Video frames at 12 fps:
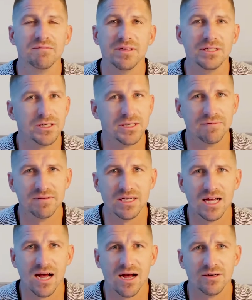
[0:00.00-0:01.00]
vision of a
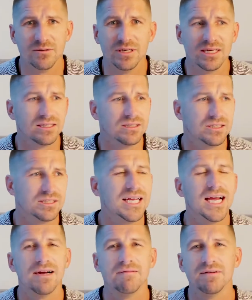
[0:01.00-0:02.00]
God who doesn't just
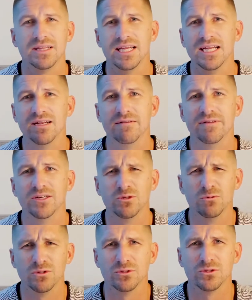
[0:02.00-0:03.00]
care for the
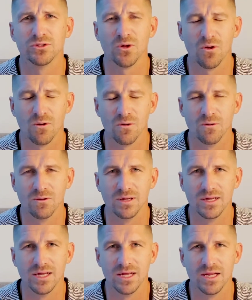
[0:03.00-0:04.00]
individual soul,
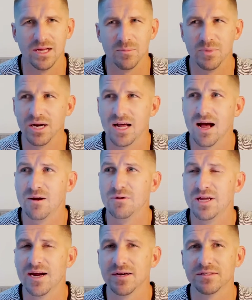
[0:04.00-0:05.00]
but a God who
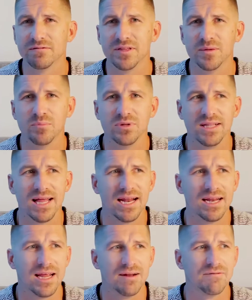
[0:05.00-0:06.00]
cares for the
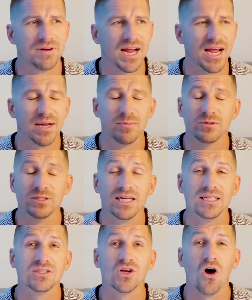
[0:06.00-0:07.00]
planet and for animals.
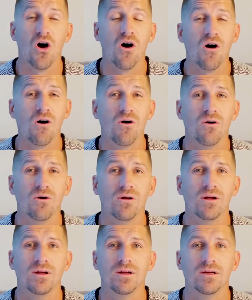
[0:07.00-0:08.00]
It's all
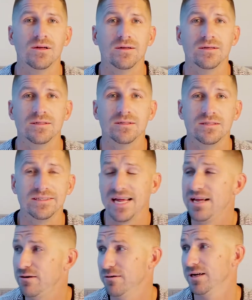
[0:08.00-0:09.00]

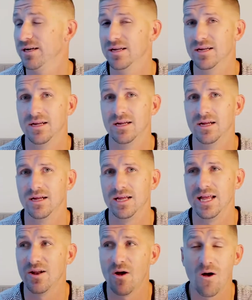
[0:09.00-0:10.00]
sacred.
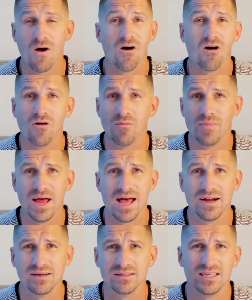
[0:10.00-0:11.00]
It all
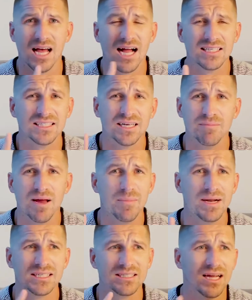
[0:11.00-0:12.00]
matters. God's
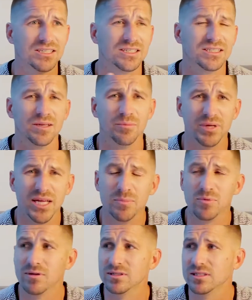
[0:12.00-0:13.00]
commitment is not just to
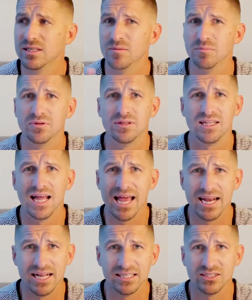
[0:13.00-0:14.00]
people, it's to the
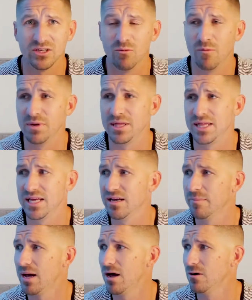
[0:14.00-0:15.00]
planet. So when we think
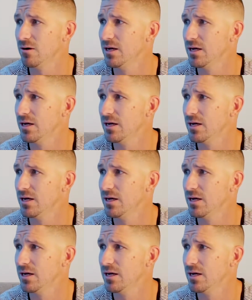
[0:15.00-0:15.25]
about